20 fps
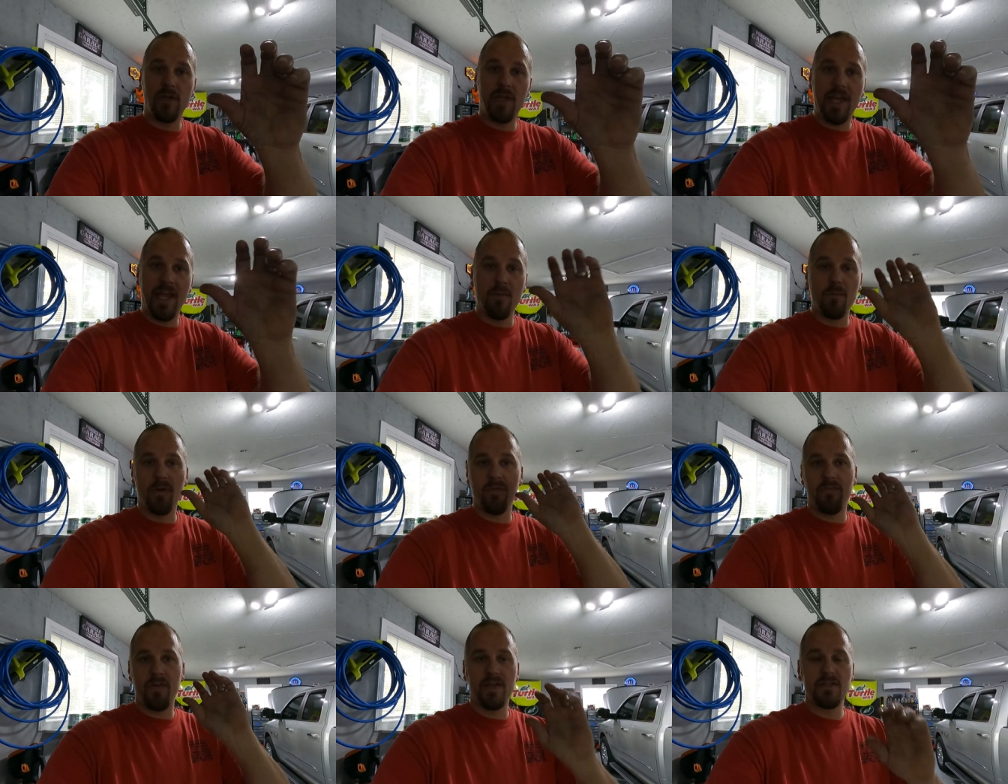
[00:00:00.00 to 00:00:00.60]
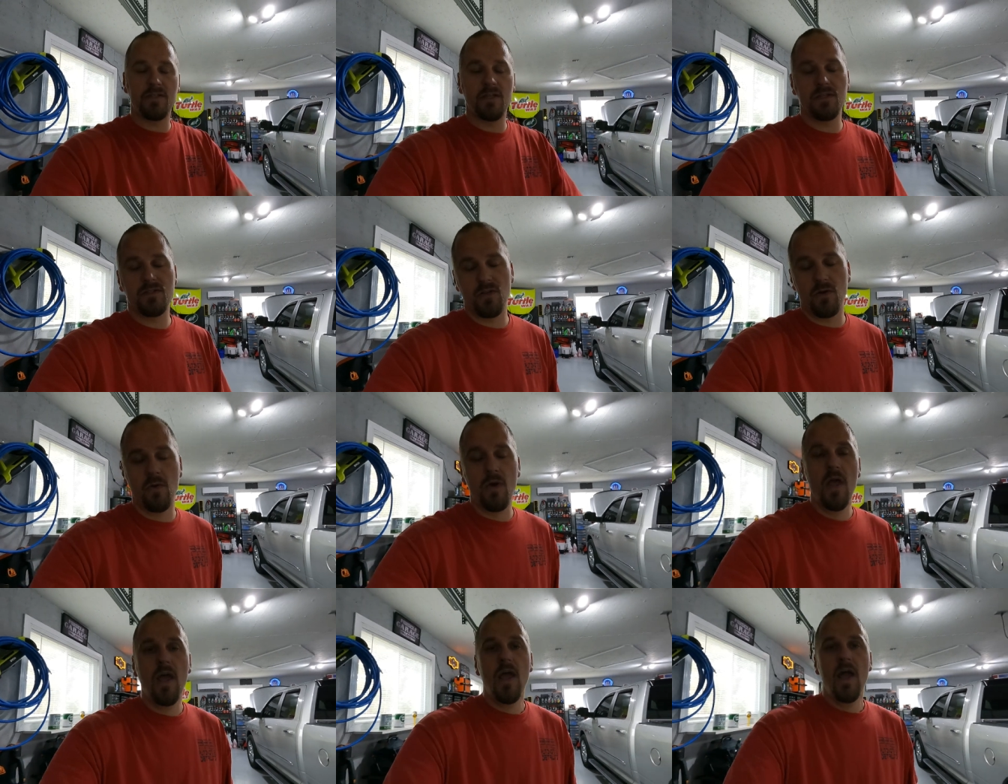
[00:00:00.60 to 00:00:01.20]
camera facing.
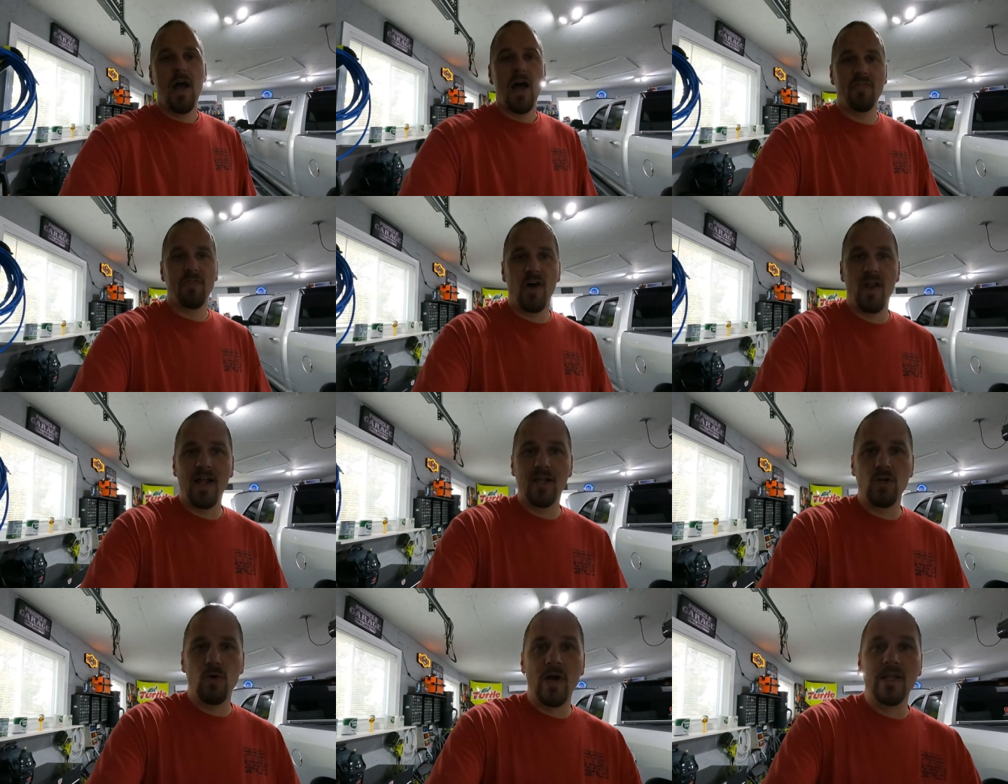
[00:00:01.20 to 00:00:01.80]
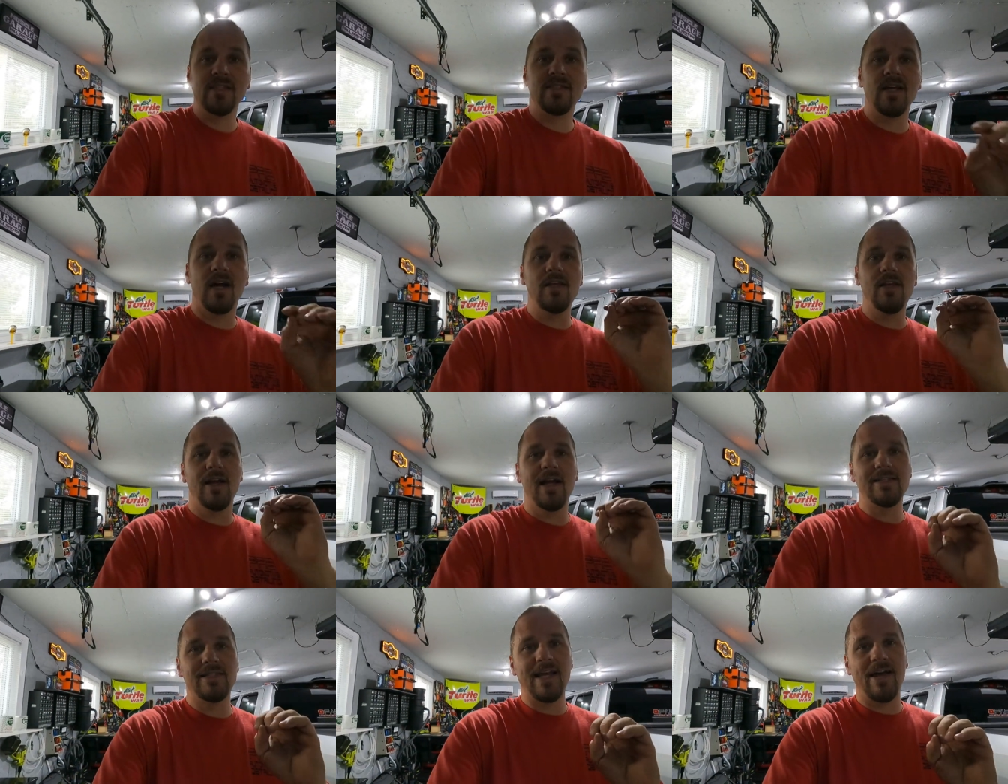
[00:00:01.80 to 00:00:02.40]
So I thought I'd go ahead and tell
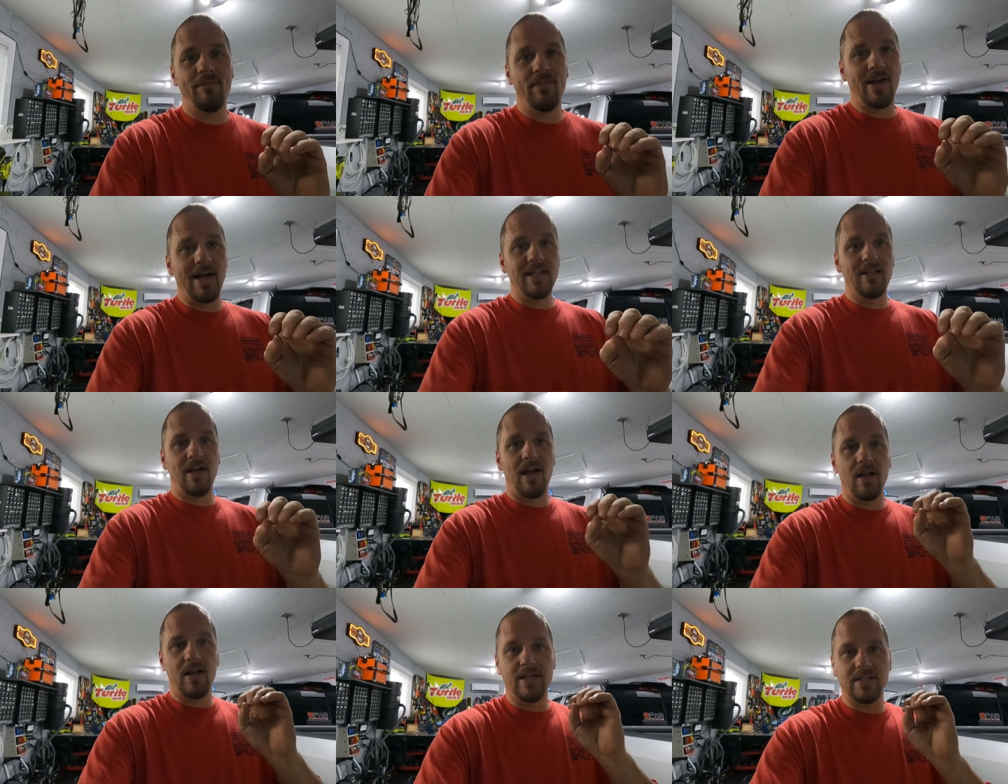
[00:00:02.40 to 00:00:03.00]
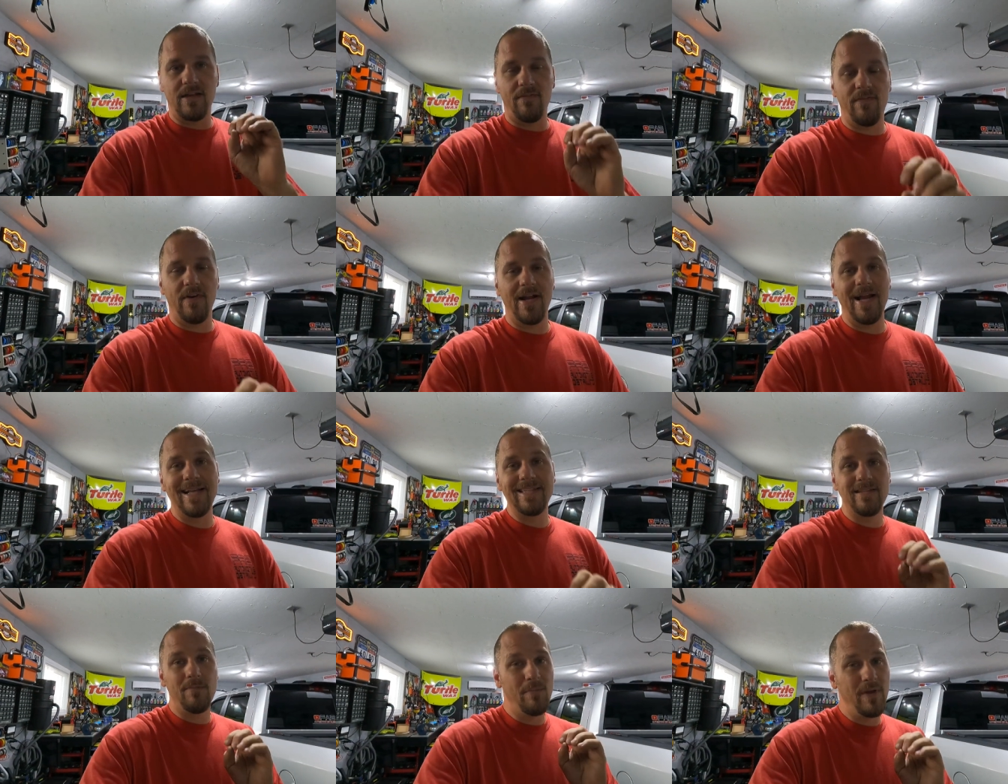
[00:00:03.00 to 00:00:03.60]
you guys that because I
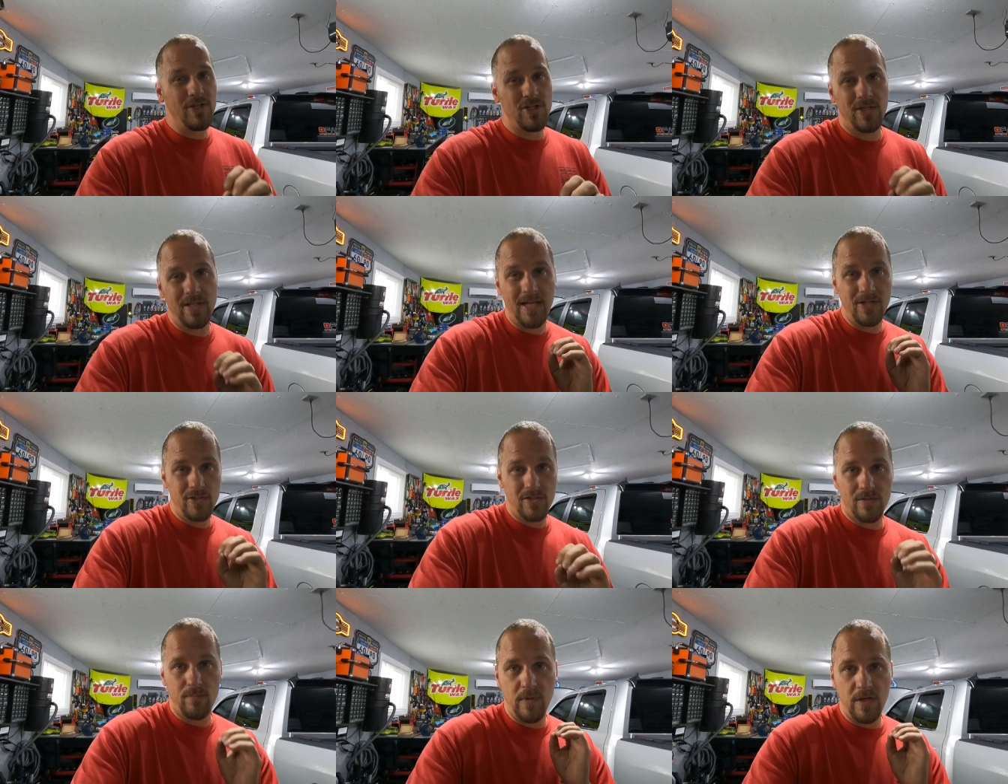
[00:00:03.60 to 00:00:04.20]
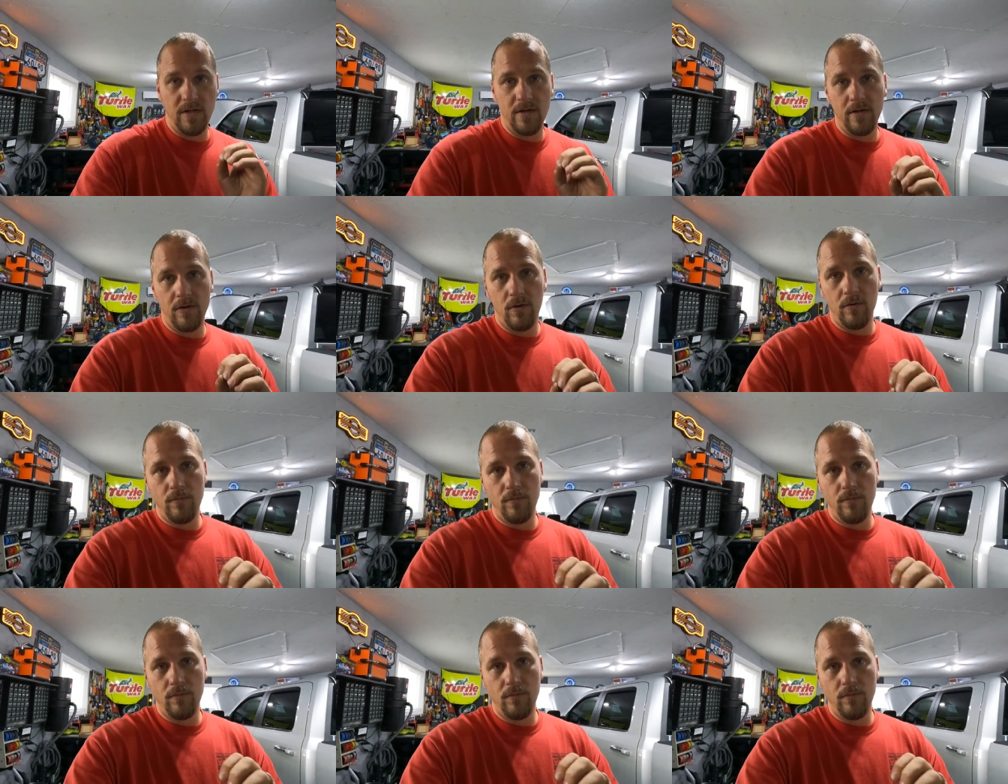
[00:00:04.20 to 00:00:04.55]
forgot to mention that just a minute